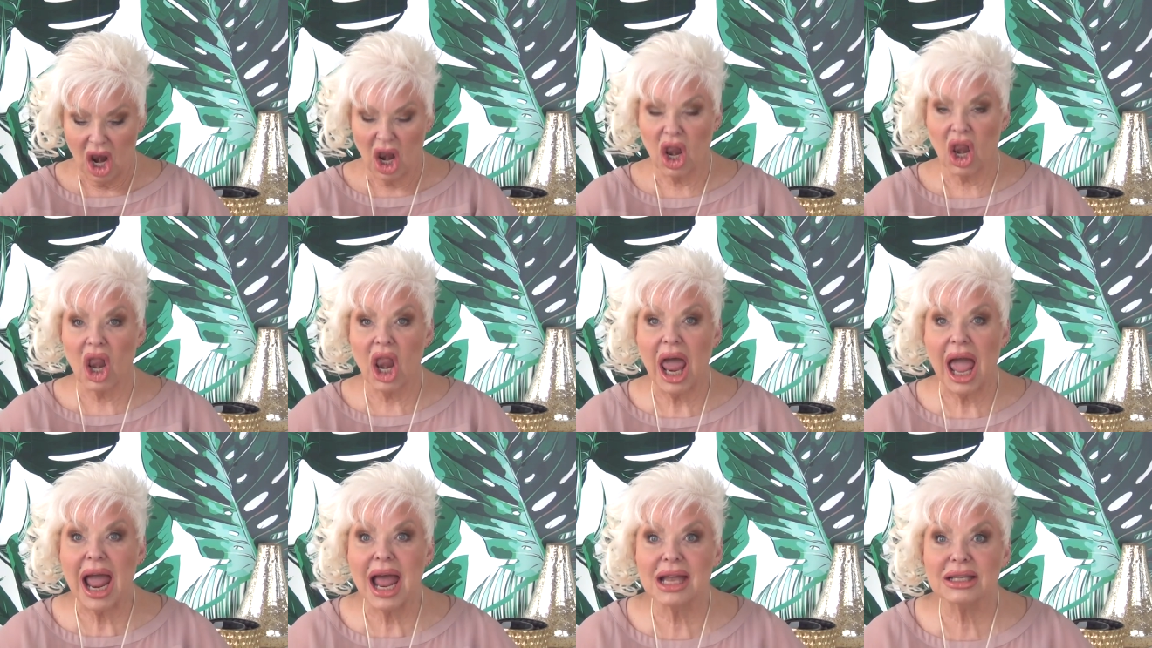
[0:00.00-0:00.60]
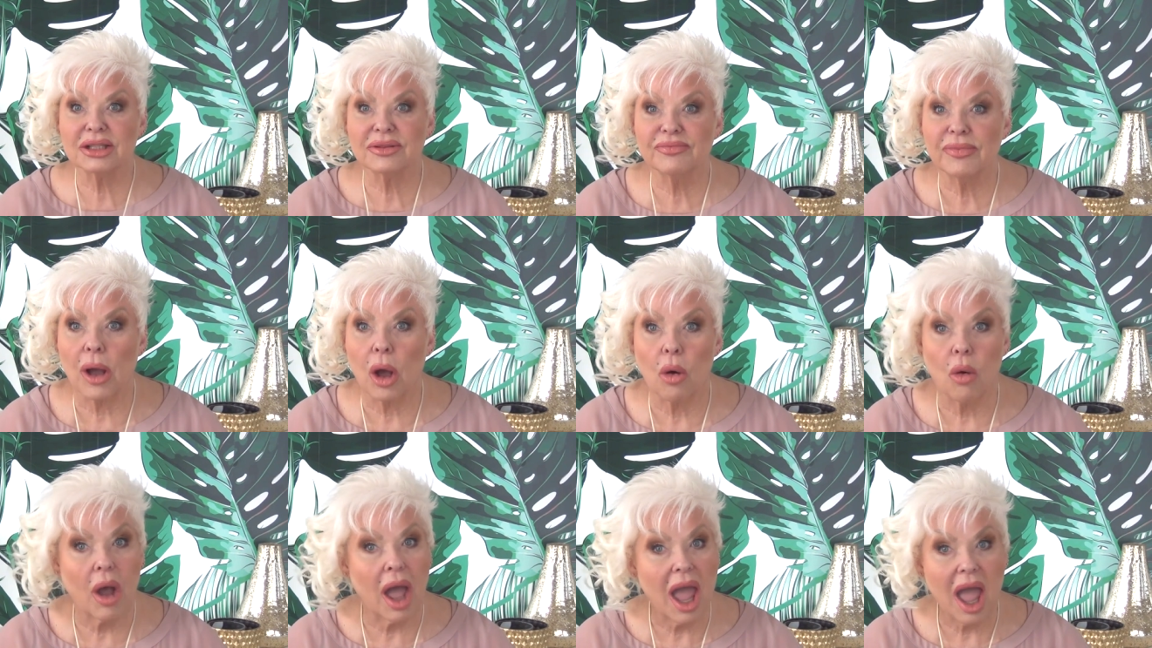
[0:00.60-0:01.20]
Lasts
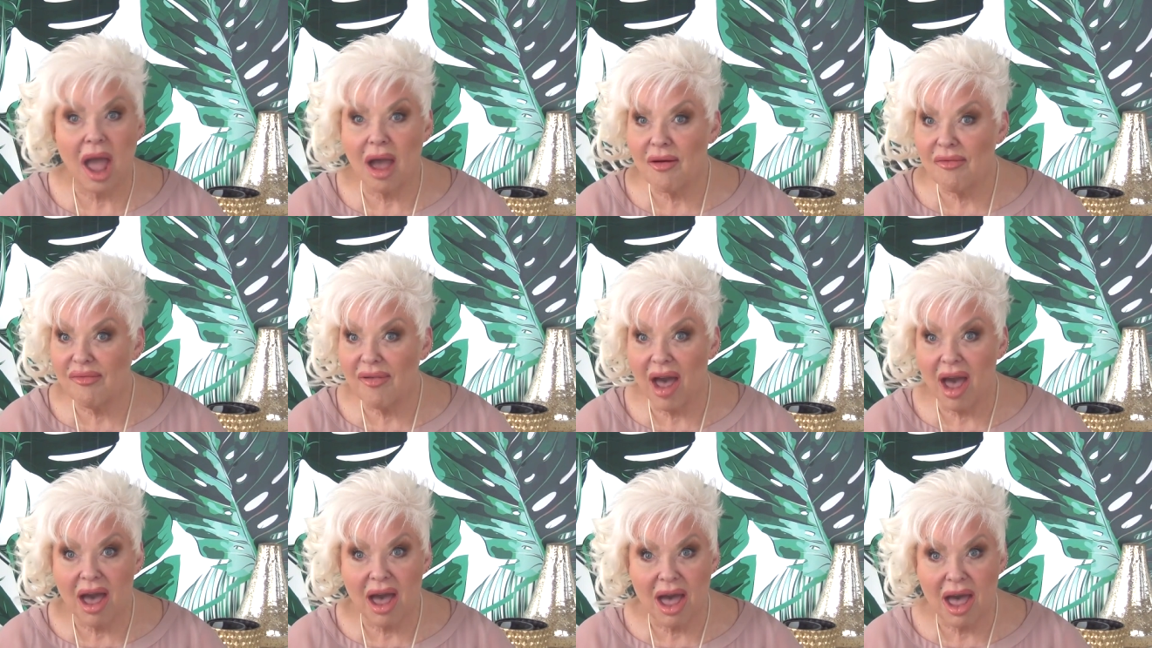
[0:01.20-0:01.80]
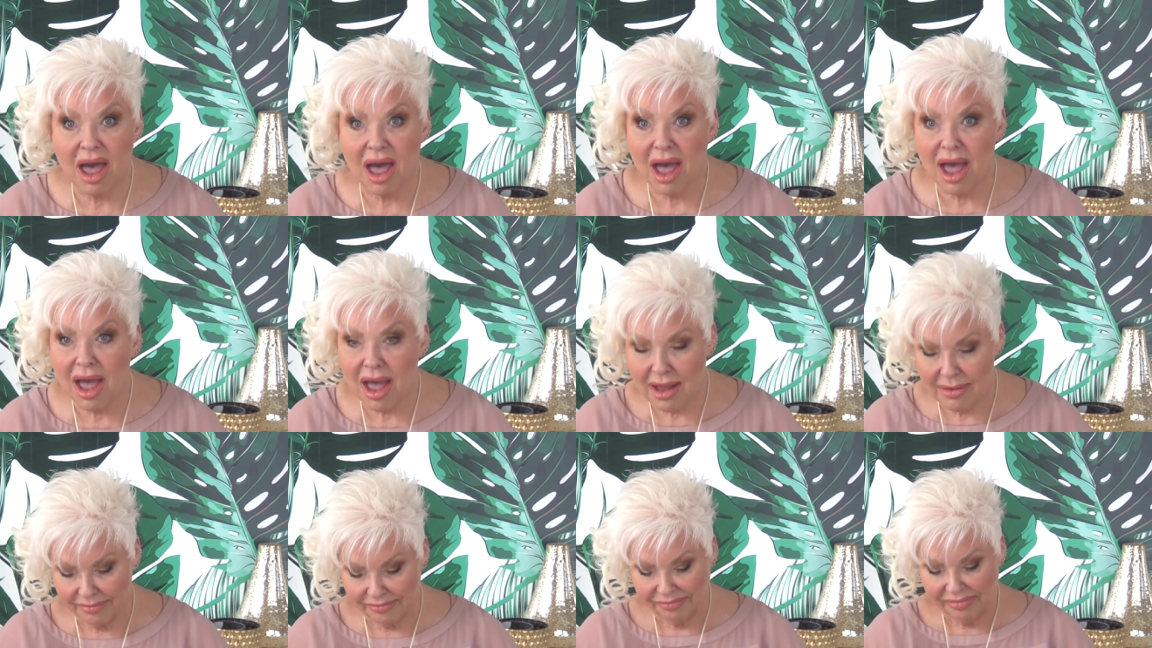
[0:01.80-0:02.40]
forever.